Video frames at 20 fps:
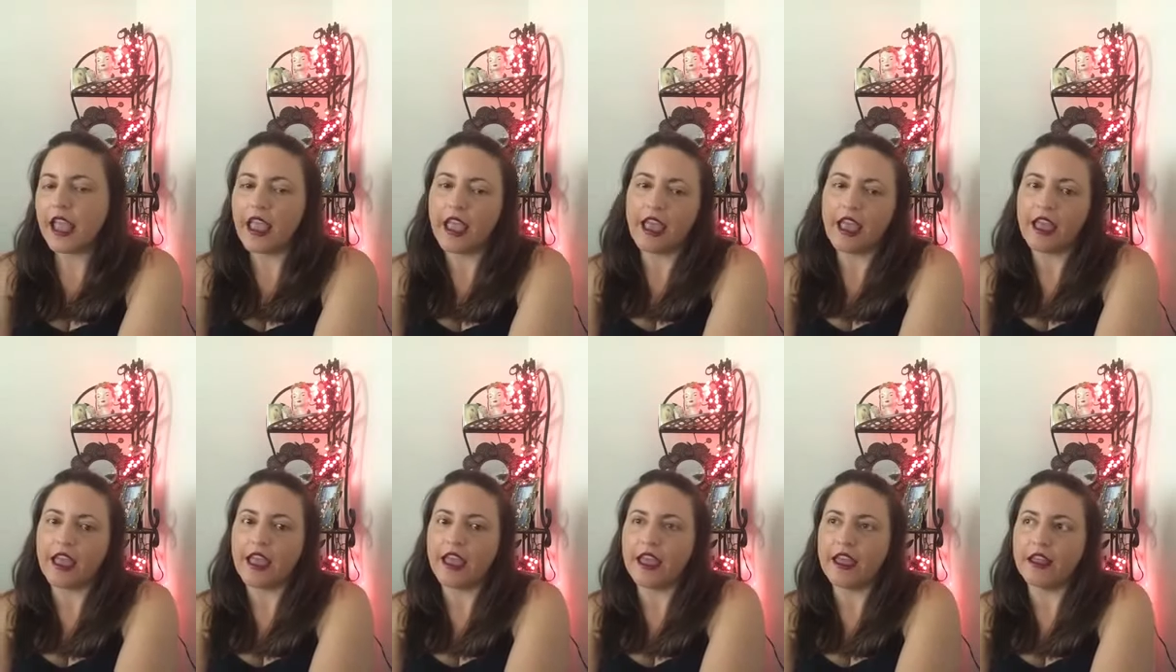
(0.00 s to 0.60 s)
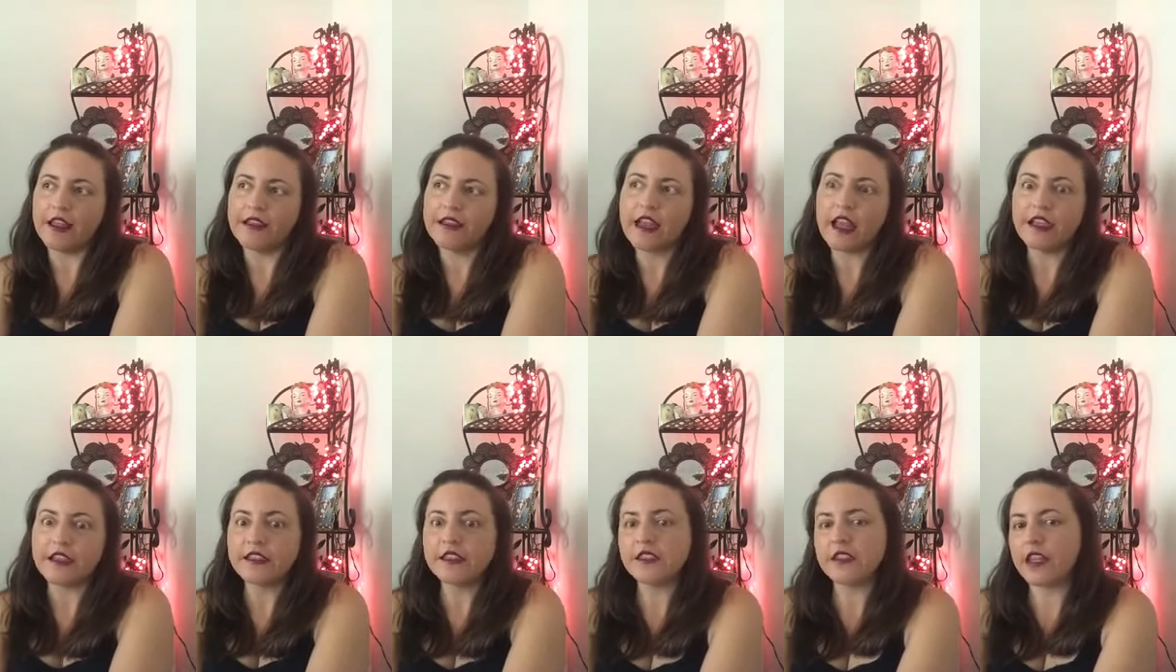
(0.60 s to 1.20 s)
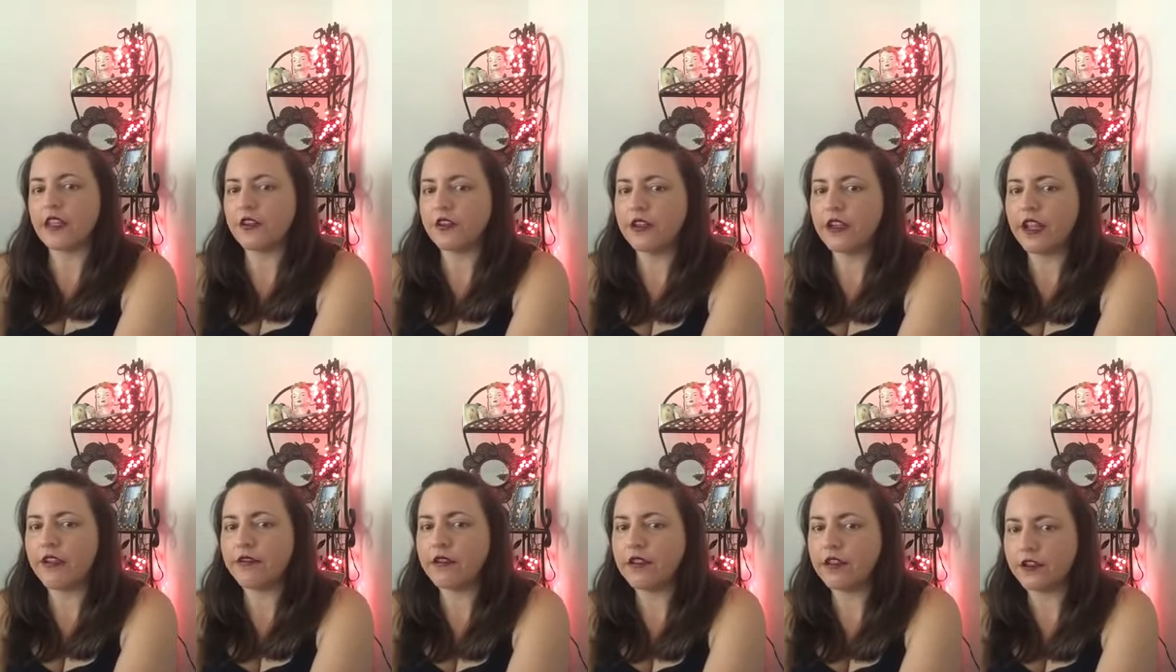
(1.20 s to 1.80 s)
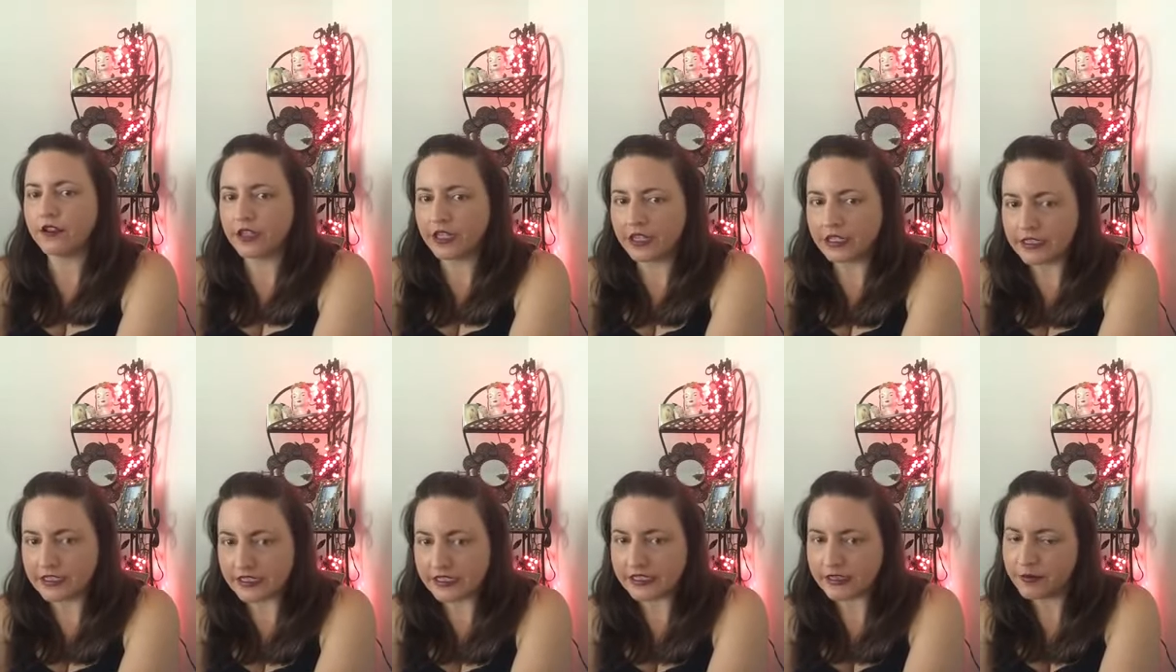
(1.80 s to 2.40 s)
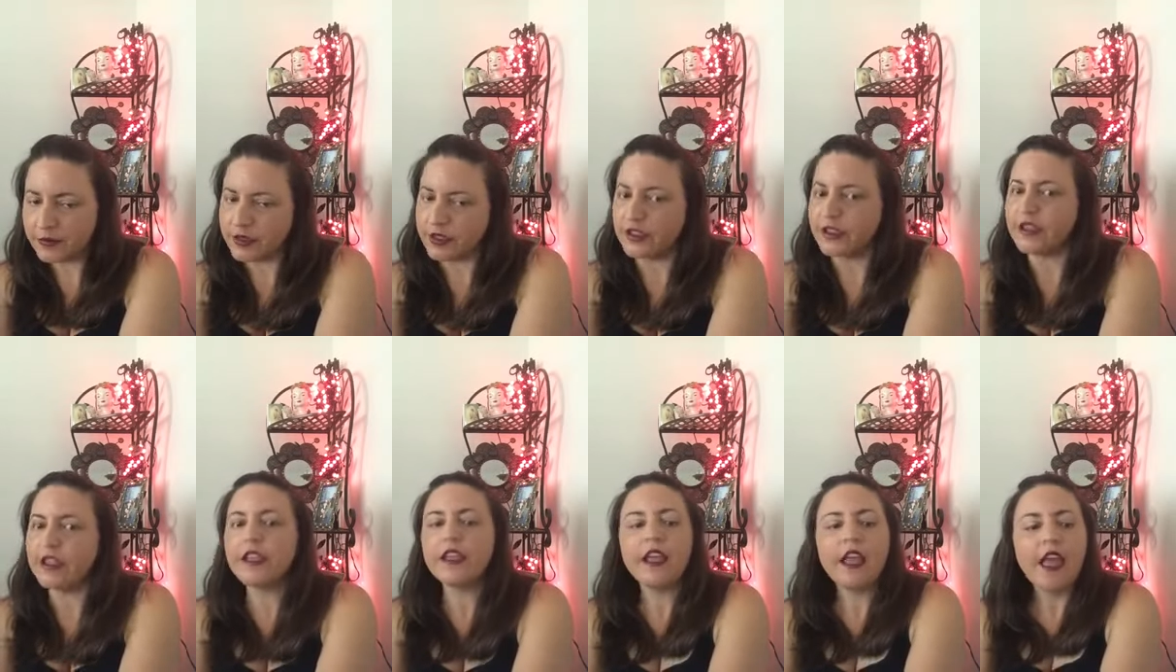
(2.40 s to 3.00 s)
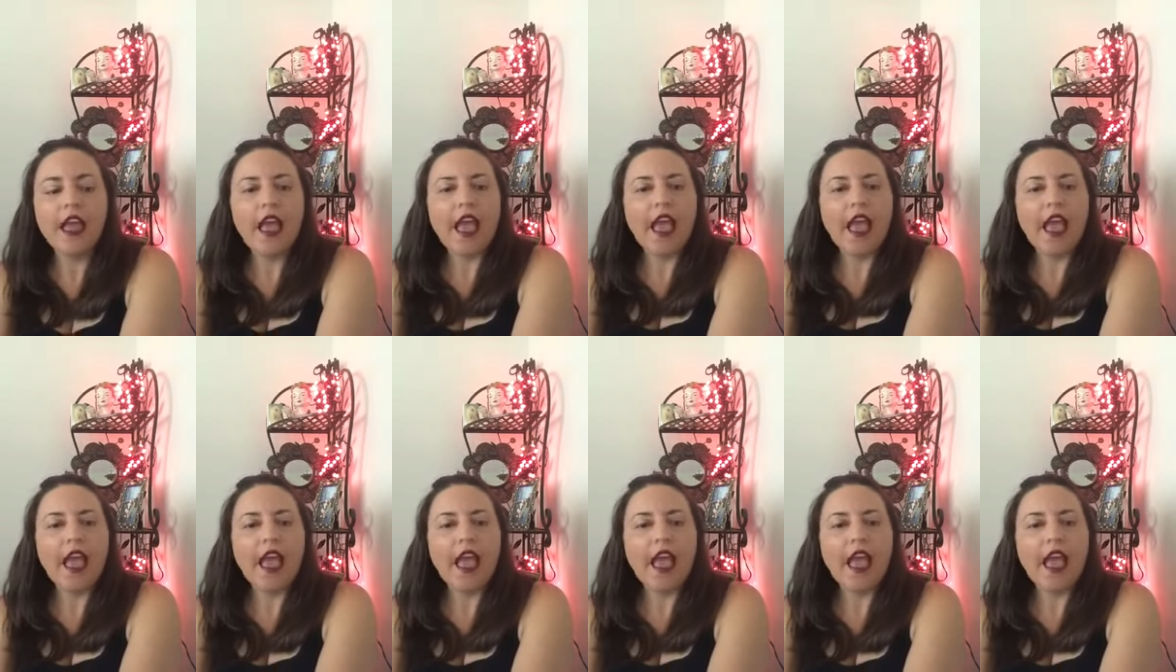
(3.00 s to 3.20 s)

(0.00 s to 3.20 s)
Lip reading: and I stutter and have a learning disability.